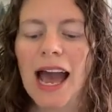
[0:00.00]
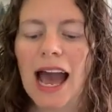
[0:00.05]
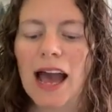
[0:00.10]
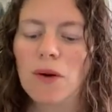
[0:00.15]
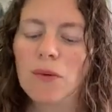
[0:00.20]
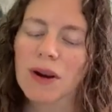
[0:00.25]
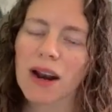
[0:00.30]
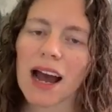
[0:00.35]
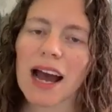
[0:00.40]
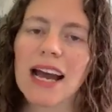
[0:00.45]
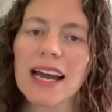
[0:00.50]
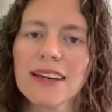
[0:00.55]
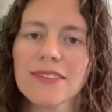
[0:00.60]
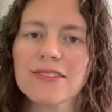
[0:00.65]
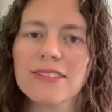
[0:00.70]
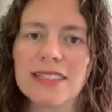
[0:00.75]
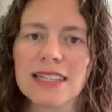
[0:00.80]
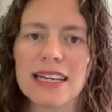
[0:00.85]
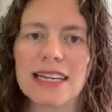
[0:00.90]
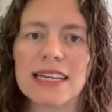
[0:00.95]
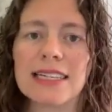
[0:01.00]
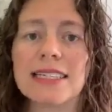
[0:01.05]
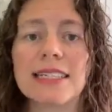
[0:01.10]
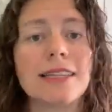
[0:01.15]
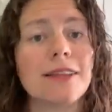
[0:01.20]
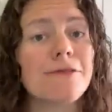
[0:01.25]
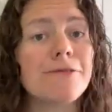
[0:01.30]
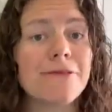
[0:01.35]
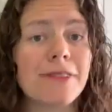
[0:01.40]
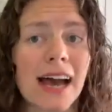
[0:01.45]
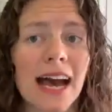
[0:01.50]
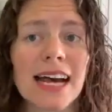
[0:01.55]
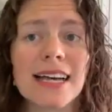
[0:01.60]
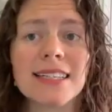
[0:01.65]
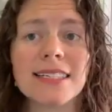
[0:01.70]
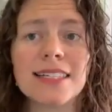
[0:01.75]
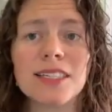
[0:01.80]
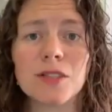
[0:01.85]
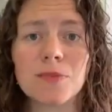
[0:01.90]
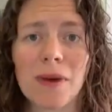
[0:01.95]
And what I've seen is that the
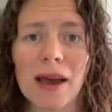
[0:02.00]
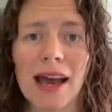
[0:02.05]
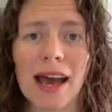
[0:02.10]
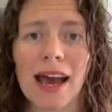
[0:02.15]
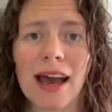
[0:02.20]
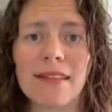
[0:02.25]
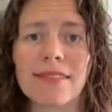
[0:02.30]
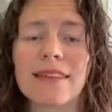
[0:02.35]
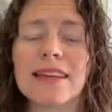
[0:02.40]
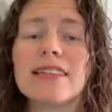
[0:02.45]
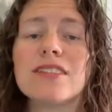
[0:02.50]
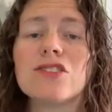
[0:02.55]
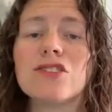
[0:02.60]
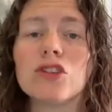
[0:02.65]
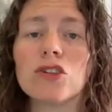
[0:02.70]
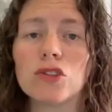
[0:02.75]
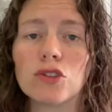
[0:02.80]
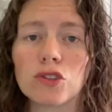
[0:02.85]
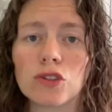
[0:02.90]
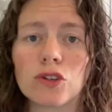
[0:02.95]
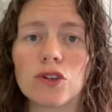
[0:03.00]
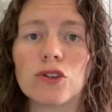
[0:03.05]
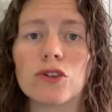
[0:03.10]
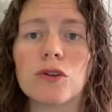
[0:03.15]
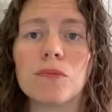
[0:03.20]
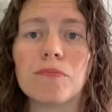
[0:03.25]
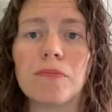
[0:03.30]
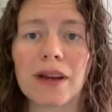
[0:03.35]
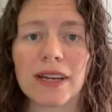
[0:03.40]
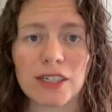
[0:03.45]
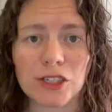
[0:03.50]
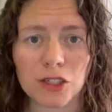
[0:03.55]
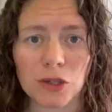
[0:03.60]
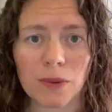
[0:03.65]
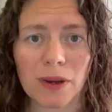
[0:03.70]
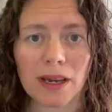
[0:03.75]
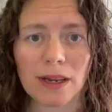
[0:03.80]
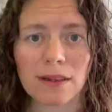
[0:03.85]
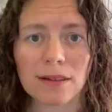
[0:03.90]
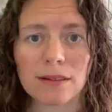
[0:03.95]
fastest path is to learn by
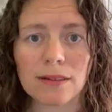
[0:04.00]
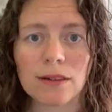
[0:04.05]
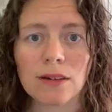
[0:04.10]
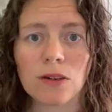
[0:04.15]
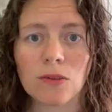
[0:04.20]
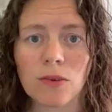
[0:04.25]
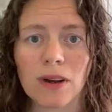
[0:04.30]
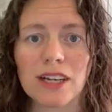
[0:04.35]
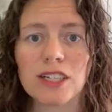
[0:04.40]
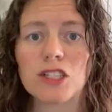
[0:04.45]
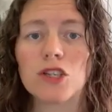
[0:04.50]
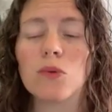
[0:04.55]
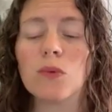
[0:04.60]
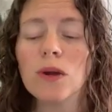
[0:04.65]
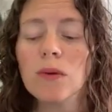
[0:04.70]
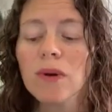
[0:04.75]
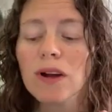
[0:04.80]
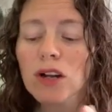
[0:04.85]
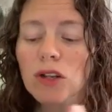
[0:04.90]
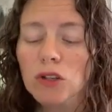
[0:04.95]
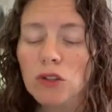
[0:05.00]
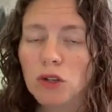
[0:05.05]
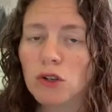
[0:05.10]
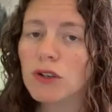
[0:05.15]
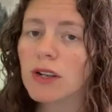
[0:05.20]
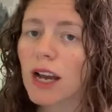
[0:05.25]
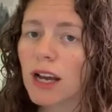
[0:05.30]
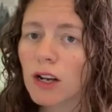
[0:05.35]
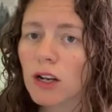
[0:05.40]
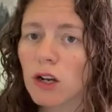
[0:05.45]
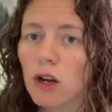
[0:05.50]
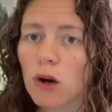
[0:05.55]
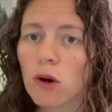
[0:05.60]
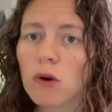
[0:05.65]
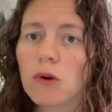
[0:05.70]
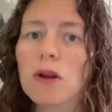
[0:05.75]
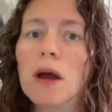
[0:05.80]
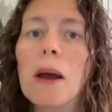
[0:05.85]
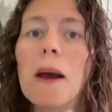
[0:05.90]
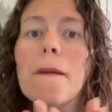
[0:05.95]
doing, right? So we want to learn how to
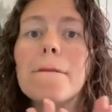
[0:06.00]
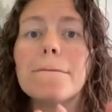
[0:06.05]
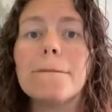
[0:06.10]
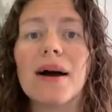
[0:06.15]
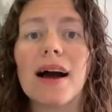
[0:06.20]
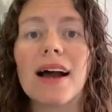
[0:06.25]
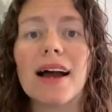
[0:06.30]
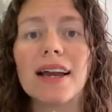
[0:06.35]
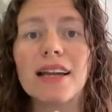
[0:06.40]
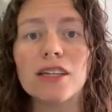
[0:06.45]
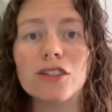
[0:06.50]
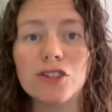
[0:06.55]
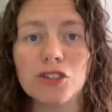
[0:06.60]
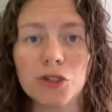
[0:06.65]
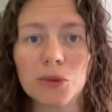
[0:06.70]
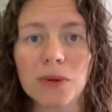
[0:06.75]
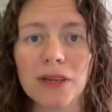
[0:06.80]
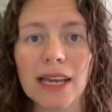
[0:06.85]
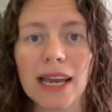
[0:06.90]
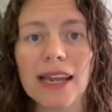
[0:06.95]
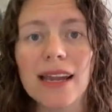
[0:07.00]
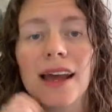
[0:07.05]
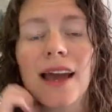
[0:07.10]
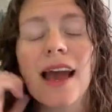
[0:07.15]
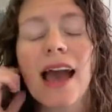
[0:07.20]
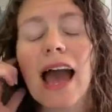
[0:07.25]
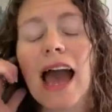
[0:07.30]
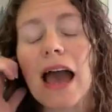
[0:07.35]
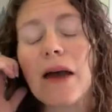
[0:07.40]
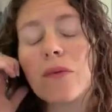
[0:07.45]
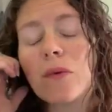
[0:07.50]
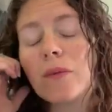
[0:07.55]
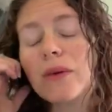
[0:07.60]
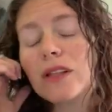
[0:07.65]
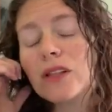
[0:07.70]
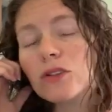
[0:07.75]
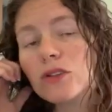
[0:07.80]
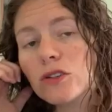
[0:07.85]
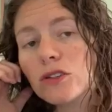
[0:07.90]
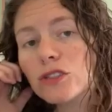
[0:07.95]
code by doing it. And when
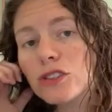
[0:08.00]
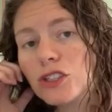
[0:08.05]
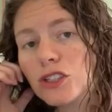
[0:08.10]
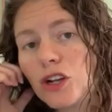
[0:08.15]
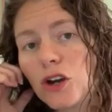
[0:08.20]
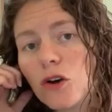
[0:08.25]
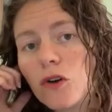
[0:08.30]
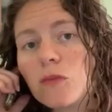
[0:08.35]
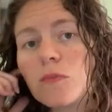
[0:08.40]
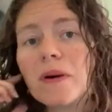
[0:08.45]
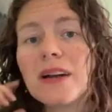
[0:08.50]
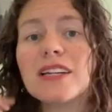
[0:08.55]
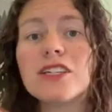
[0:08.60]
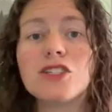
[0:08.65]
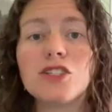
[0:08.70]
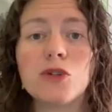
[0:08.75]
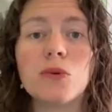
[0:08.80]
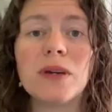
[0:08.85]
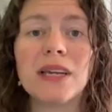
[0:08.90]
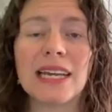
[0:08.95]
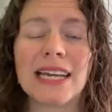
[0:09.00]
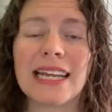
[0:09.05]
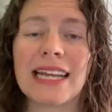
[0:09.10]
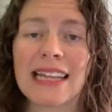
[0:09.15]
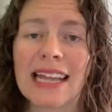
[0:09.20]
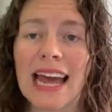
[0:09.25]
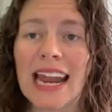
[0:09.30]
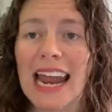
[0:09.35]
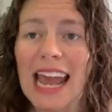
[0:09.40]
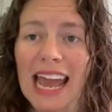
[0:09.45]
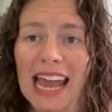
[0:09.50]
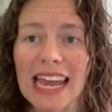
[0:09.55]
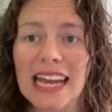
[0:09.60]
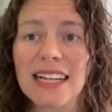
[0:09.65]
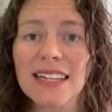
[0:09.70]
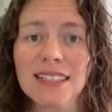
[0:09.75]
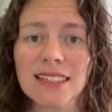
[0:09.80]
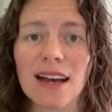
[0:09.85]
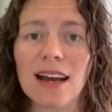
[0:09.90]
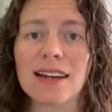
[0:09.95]
we learn to code by doing it in that
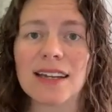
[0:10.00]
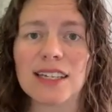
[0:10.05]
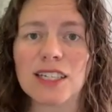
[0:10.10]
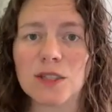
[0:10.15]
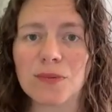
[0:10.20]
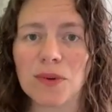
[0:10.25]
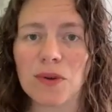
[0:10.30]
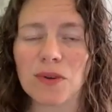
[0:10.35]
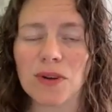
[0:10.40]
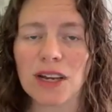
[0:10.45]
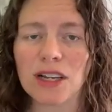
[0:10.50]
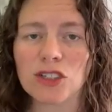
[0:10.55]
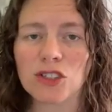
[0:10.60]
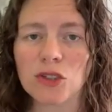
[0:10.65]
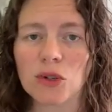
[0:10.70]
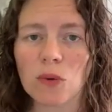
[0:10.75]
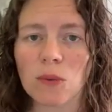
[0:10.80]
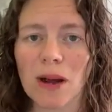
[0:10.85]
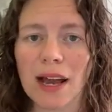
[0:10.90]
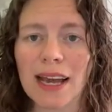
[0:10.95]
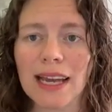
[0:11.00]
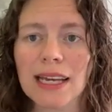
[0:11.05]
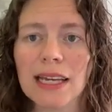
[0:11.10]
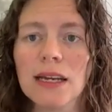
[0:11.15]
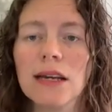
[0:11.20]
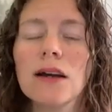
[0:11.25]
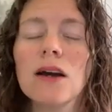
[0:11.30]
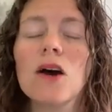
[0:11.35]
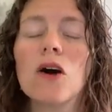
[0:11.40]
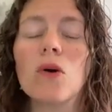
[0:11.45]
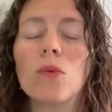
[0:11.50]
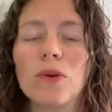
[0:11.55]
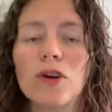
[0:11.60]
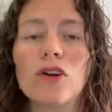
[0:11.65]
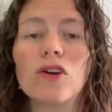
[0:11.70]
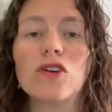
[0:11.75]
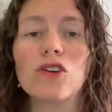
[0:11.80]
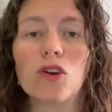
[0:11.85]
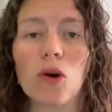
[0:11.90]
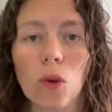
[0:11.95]
hands-on experiential way, we
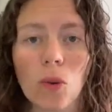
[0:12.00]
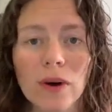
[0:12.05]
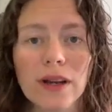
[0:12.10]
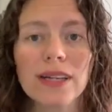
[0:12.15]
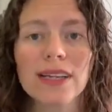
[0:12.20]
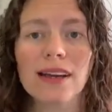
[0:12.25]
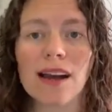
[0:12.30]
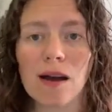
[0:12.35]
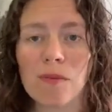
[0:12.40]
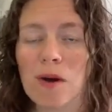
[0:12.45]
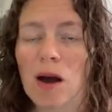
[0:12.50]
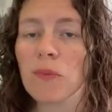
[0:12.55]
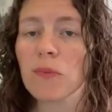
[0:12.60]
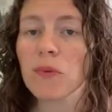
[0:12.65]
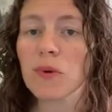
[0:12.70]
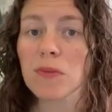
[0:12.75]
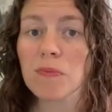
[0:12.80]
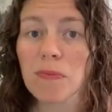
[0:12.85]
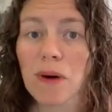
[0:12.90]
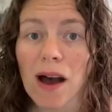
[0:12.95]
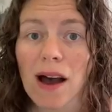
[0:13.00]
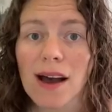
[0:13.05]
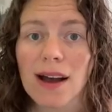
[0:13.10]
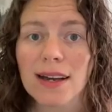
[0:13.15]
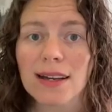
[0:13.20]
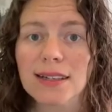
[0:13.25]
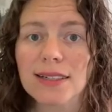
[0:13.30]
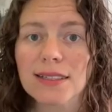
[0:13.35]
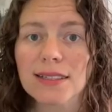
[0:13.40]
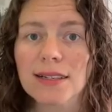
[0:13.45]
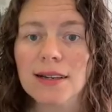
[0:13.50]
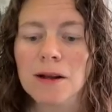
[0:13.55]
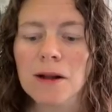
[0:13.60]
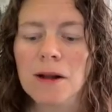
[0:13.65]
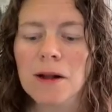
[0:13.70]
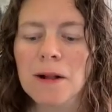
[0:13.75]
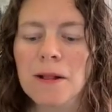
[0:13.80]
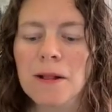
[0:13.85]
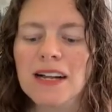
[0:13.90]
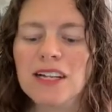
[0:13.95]
are going to come up with bugs.
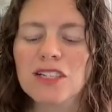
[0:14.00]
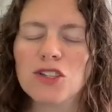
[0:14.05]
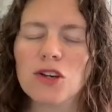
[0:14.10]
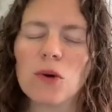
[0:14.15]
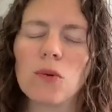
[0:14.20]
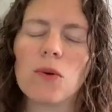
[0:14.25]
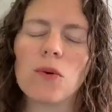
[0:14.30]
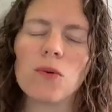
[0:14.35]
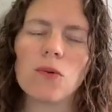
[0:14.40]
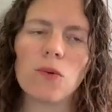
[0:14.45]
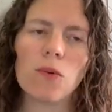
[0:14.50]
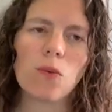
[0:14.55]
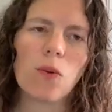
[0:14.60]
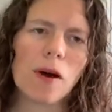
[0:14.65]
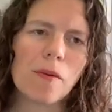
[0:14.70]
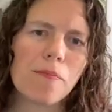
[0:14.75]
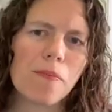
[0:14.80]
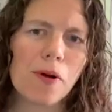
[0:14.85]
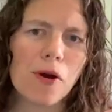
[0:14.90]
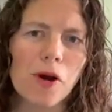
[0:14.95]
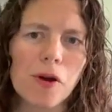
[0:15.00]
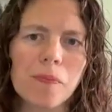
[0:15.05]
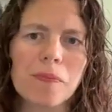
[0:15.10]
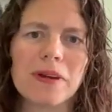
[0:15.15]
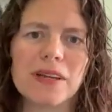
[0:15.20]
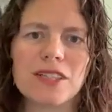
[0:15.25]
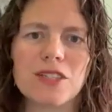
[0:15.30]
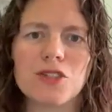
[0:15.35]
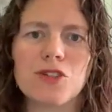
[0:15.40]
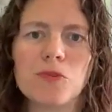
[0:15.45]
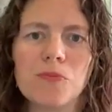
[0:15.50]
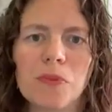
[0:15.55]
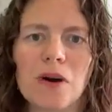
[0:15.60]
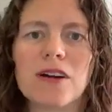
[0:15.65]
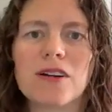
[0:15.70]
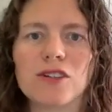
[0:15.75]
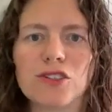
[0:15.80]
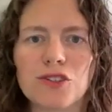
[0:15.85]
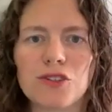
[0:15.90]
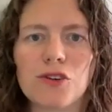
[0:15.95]
So what purpose do
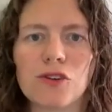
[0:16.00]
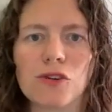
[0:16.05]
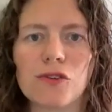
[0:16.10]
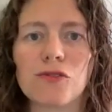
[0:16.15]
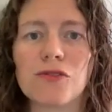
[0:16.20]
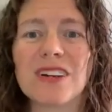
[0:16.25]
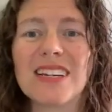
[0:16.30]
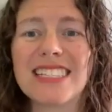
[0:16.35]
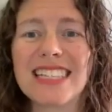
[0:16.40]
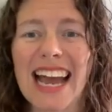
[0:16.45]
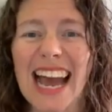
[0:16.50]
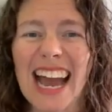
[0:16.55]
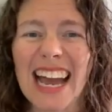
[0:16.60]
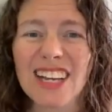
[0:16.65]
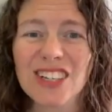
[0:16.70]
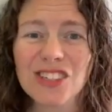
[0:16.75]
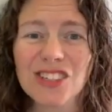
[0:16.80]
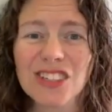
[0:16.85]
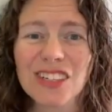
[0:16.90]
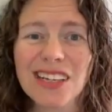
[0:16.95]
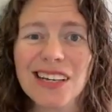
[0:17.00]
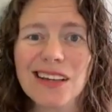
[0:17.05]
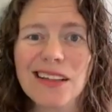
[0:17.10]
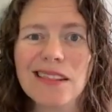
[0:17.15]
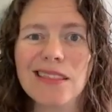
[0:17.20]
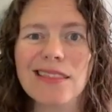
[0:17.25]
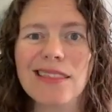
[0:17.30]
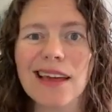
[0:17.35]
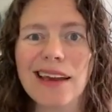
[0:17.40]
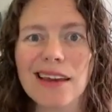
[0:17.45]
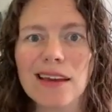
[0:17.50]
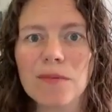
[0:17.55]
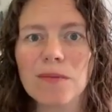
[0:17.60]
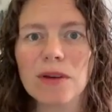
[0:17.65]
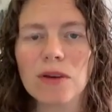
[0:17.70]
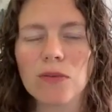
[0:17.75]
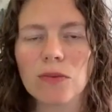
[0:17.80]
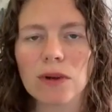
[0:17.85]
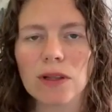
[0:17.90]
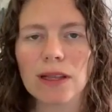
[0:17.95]
bugs serve? Because actually they can
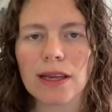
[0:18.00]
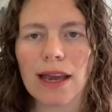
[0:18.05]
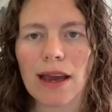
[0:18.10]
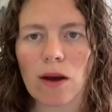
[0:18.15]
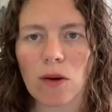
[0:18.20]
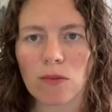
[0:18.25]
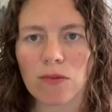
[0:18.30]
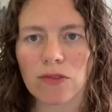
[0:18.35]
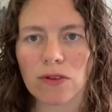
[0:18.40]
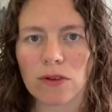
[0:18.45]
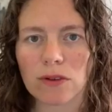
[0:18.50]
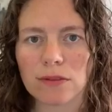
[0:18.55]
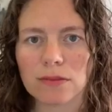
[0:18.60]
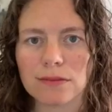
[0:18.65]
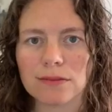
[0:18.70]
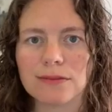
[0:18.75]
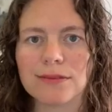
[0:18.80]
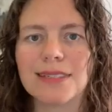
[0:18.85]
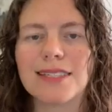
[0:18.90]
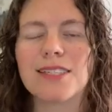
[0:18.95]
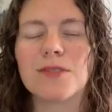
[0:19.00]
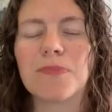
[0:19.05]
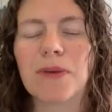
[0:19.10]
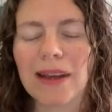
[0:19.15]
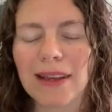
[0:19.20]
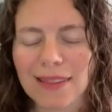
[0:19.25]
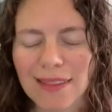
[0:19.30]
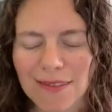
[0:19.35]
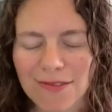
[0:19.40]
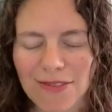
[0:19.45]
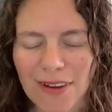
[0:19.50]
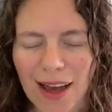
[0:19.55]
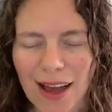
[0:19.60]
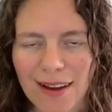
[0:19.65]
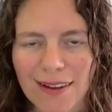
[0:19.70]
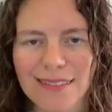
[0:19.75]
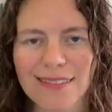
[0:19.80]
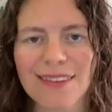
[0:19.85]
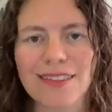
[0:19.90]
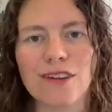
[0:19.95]
be really helpful despite the
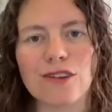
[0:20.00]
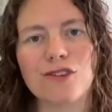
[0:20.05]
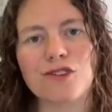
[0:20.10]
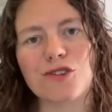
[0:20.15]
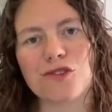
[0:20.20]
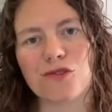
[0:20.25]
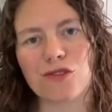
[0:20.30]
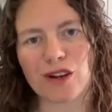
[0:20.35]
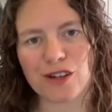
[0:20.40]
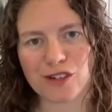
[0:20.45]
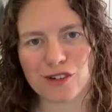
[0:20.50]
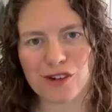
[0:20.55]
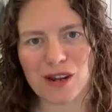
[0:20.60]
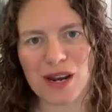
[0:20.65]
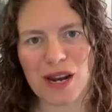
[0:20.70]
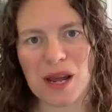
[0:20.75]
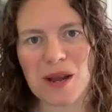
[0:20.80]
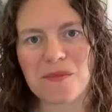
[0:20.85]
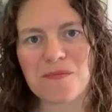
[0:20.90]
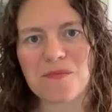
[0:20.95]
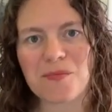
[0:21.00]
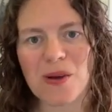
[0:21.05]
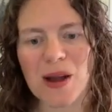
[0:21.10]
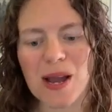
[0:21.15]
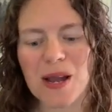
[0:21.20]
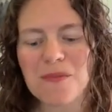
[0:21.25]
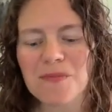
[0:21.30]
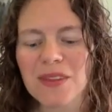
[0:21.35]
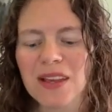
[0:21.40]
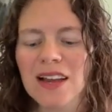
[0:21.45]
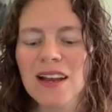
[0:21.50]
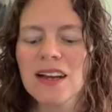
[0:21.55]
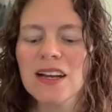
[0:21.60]
fact that they're so frustrating, right?